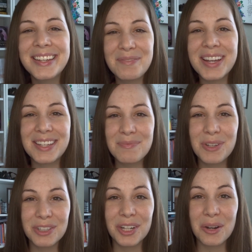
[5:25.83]
my
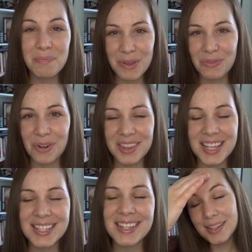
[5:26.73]
computer before
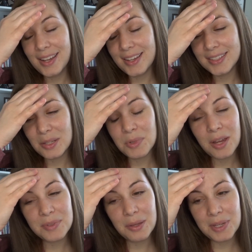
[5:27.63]
this. And
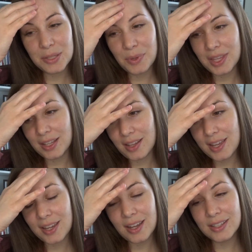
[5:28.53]
sometimes that makes me think,
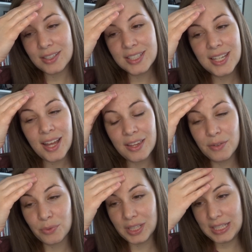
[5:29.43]
like, did I
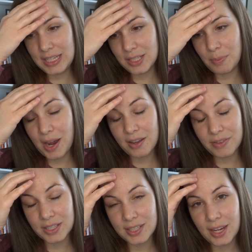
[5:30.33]
even really need to buy a
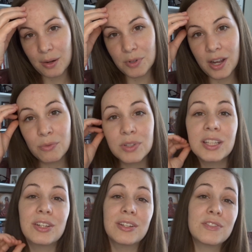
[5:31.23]
fancy camera? I
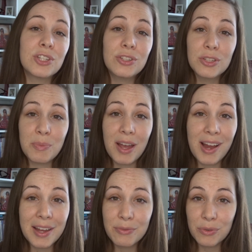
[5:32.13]
really could have just used my
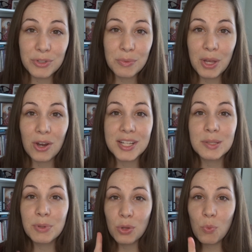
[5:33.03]
iPhone, to be
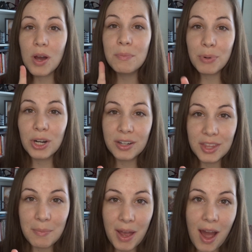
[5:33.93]
honest. But the one perk
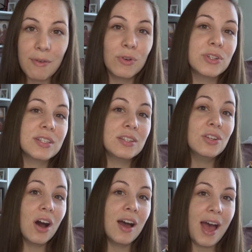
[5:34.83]
that my iPhone does
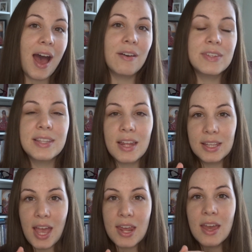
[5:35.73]
not have is that,
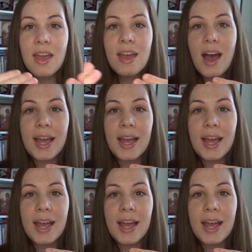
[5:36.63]
again, I